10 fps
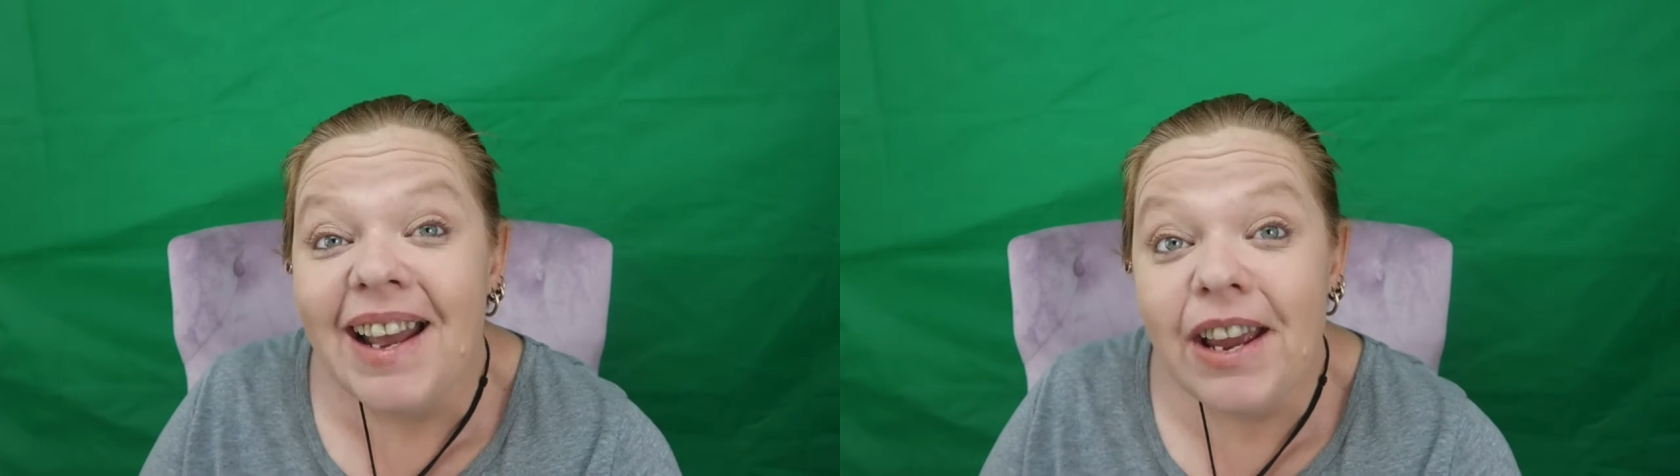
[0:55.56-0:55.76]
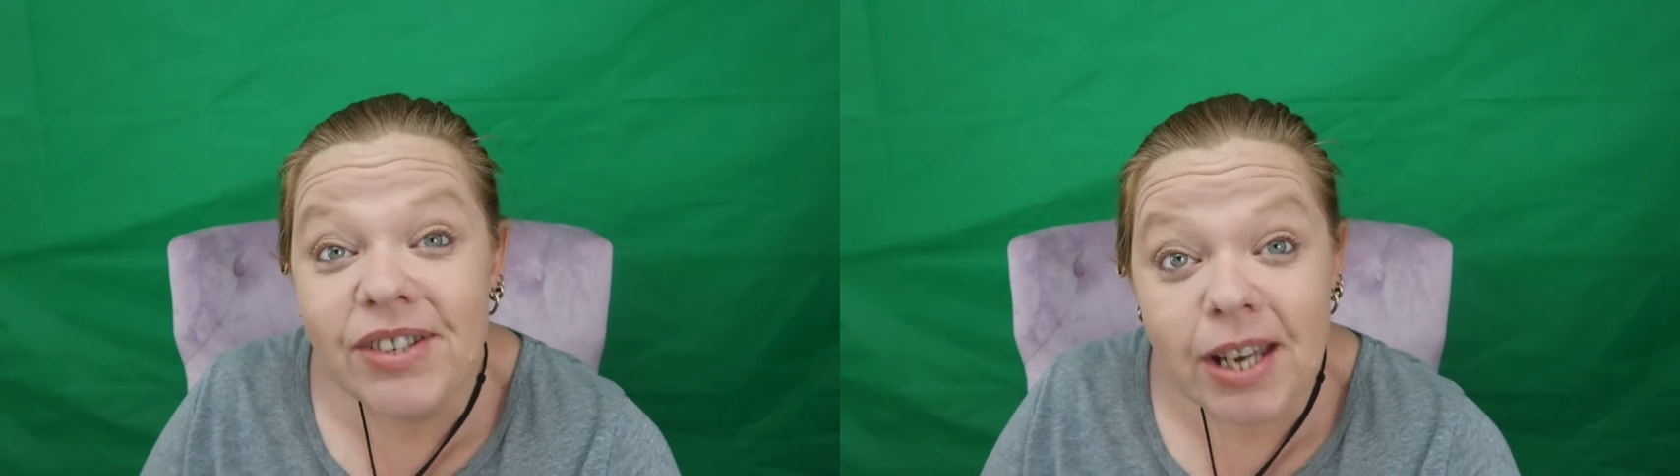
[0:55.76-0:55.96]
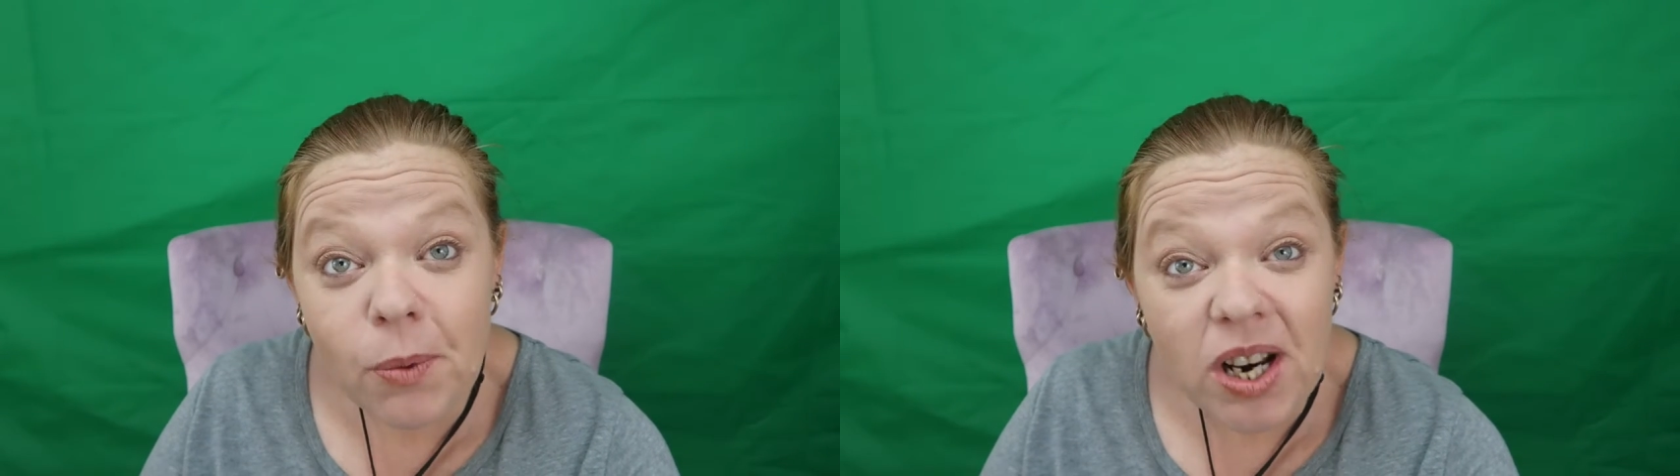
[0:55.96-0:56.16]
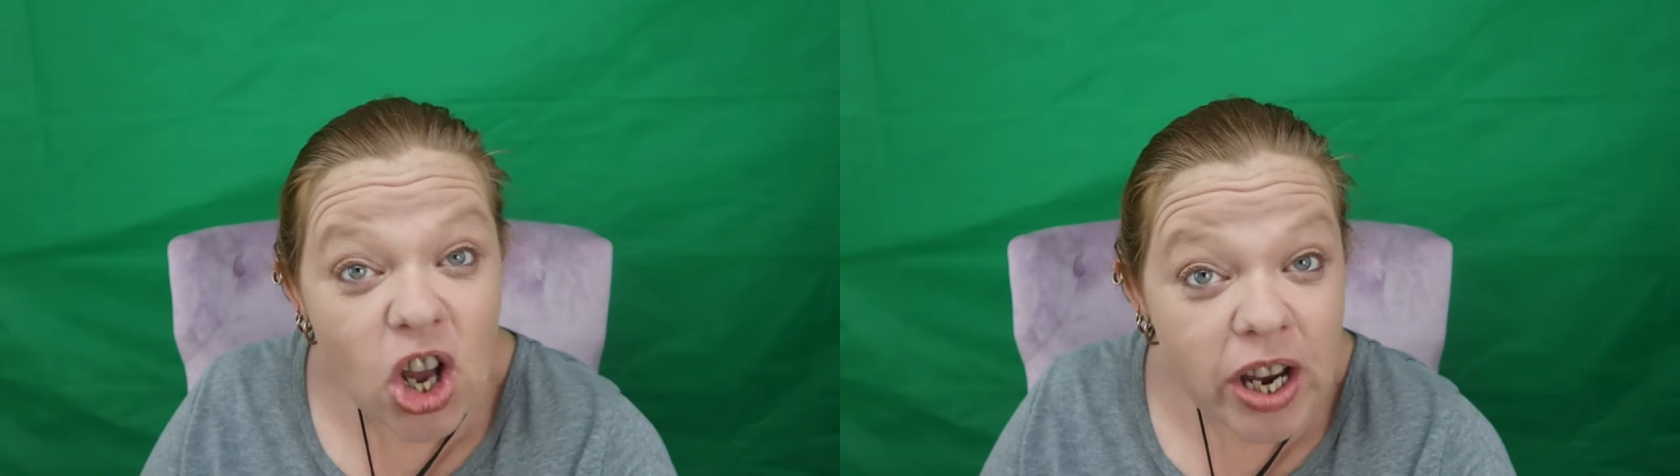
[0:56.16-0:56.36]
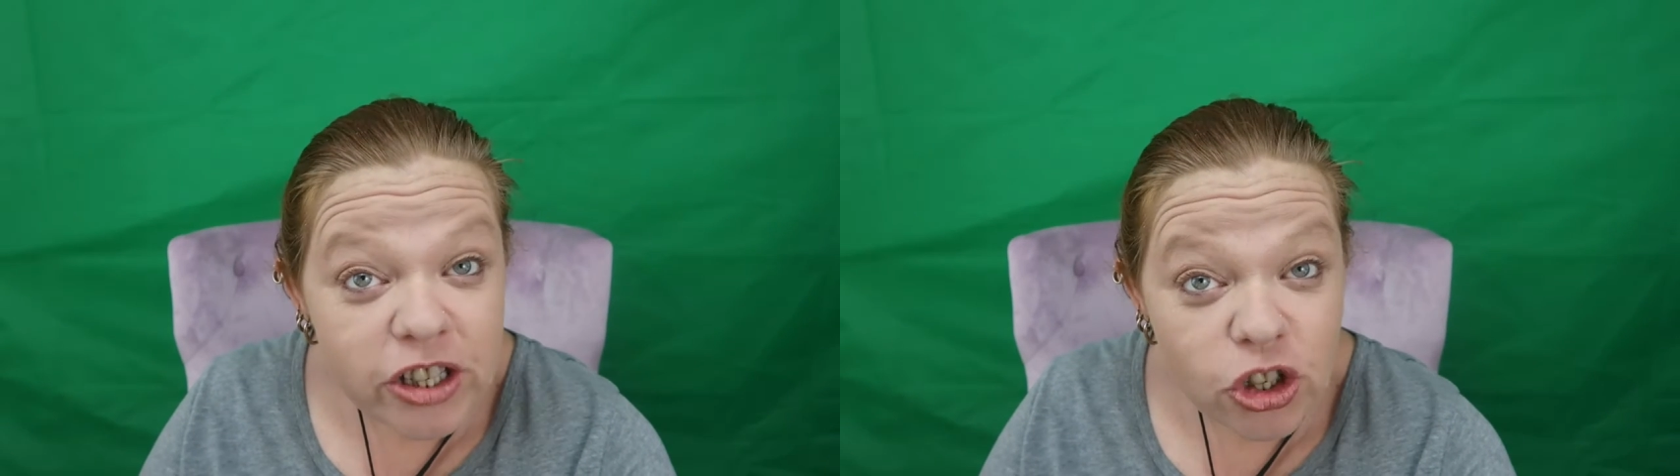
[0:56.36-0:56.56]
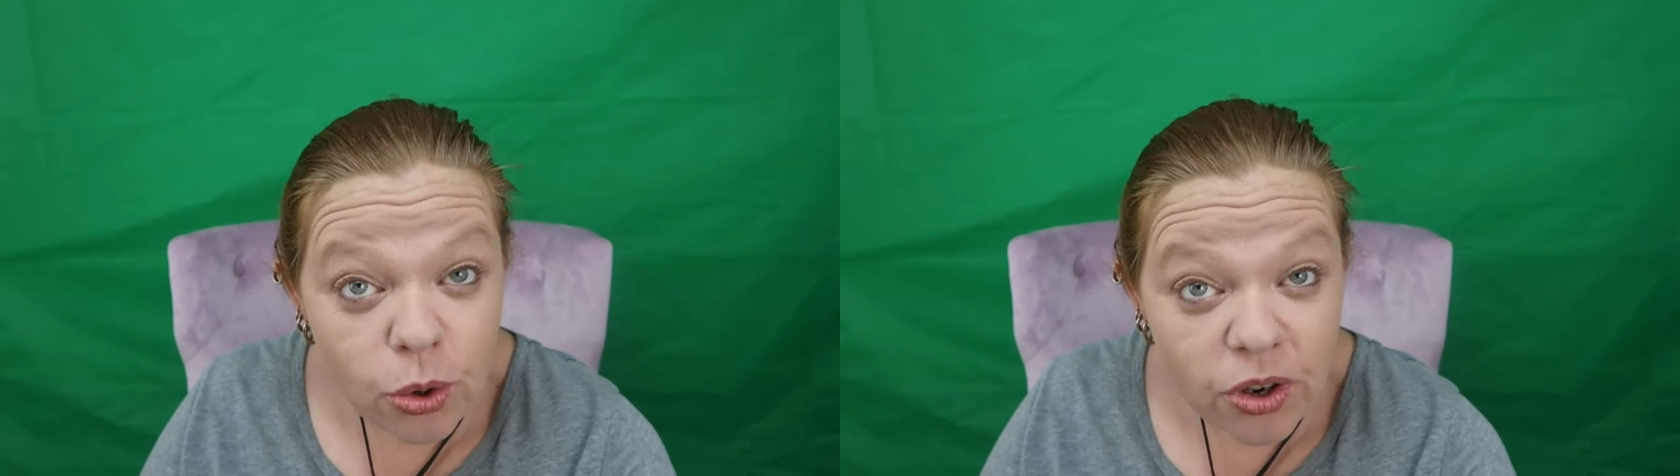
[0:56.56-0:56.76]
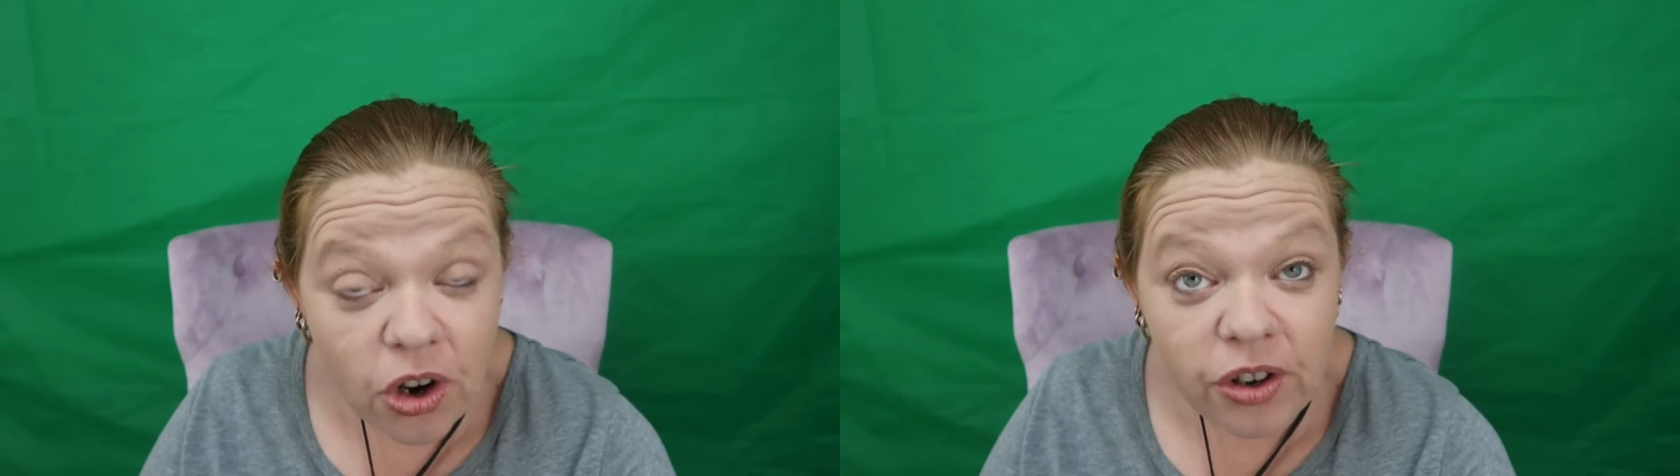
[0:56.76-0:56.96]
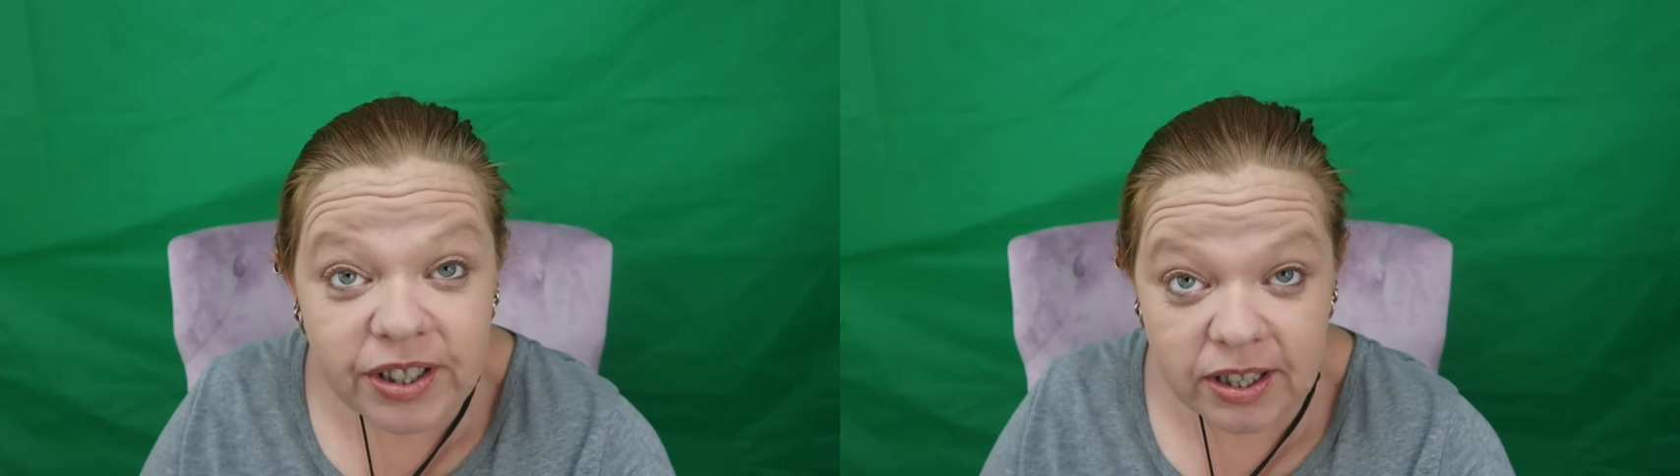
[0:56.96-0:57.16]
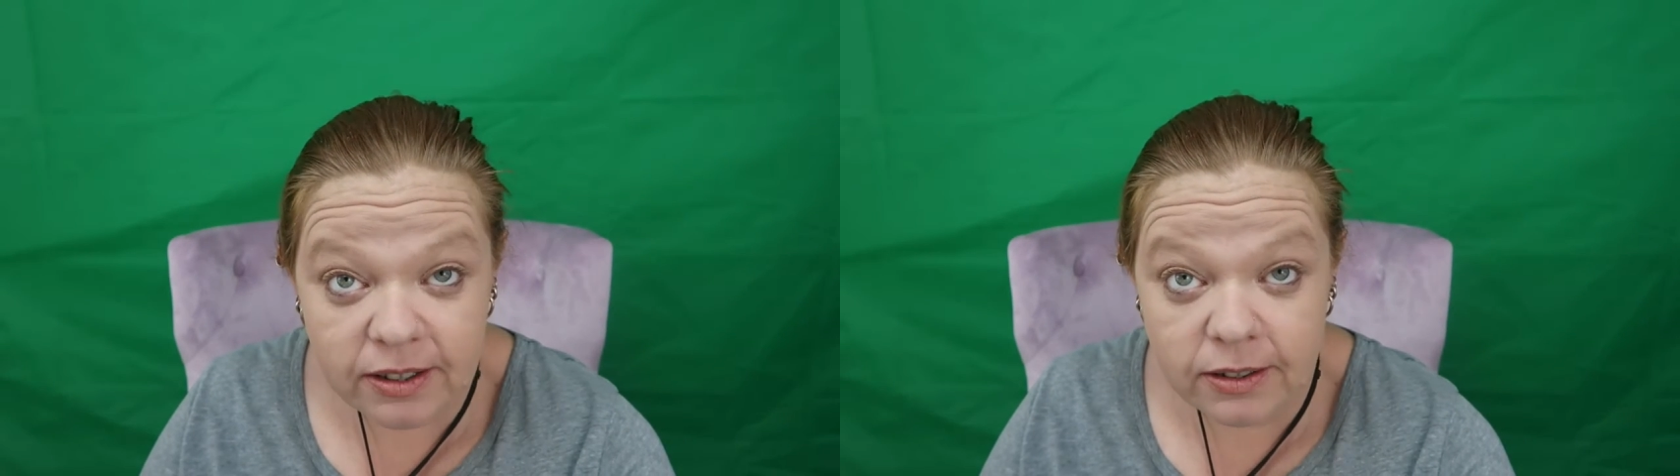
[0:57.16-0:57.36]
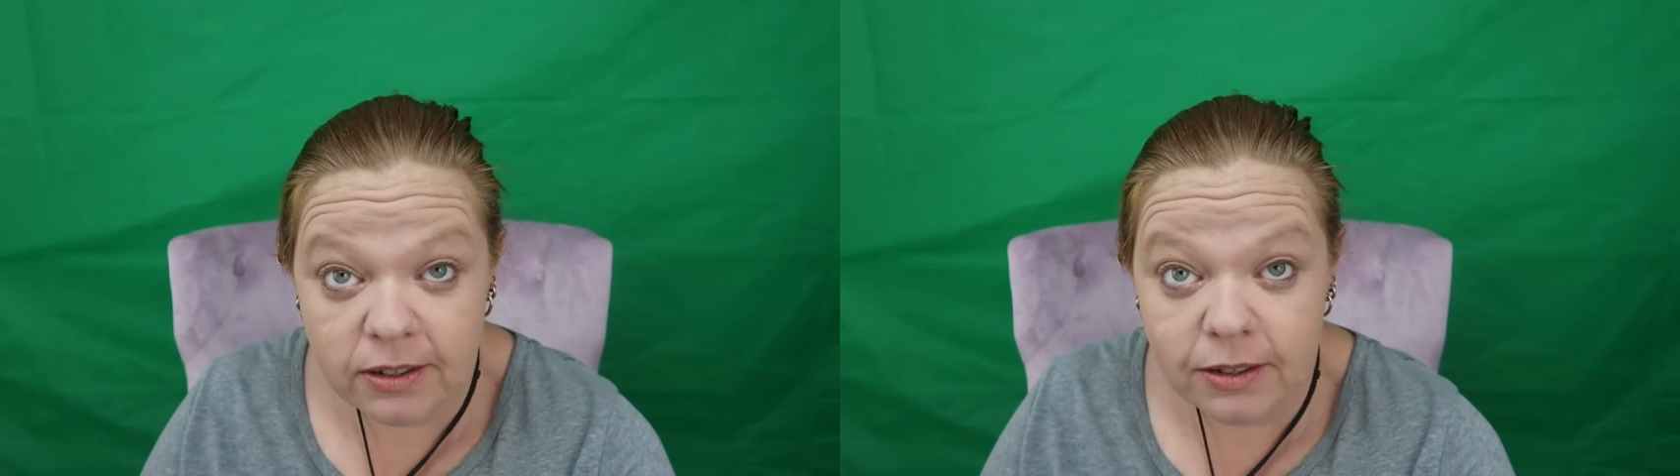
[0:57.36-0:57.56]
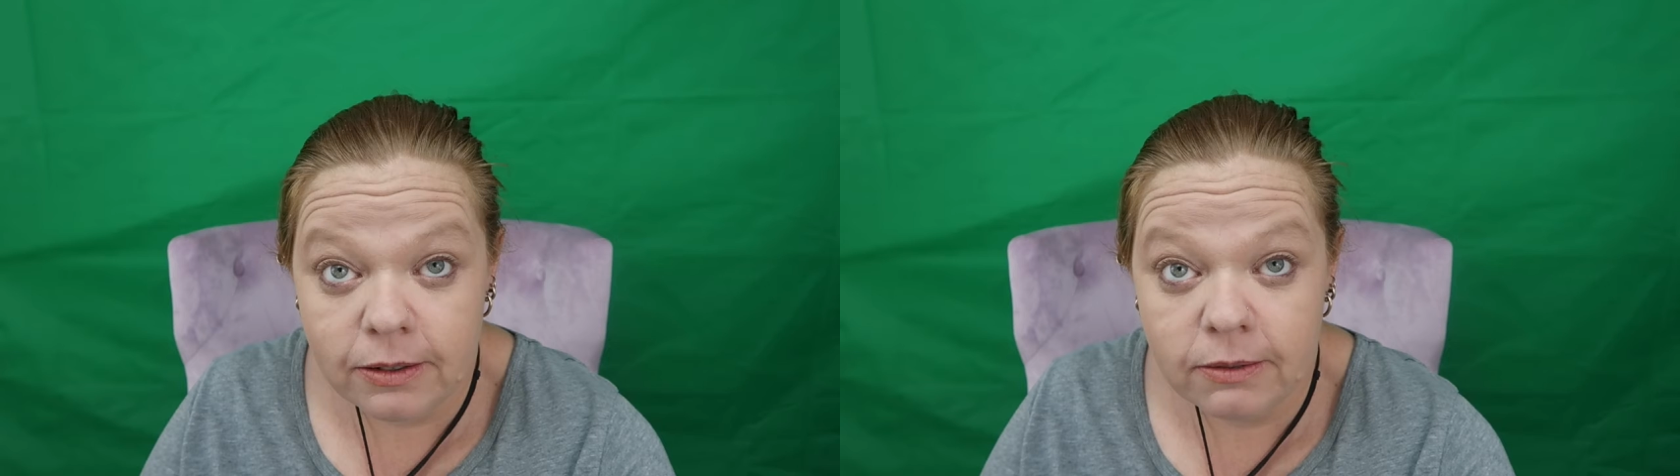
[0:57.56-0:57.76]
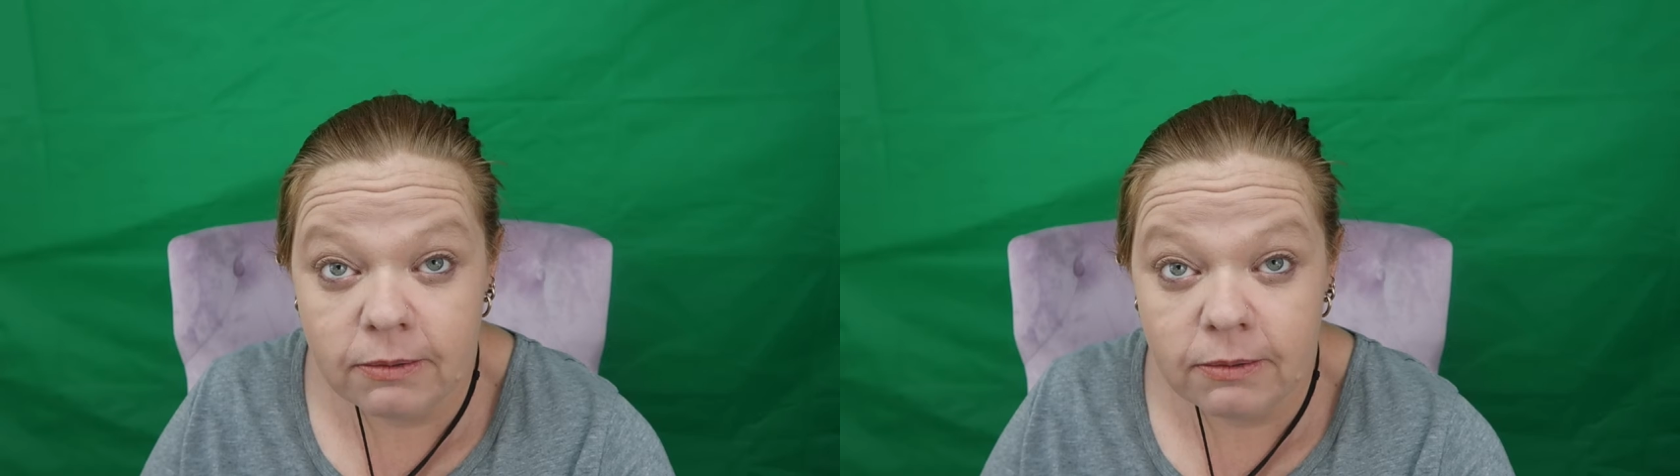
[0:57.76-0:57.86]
if someone likes your content,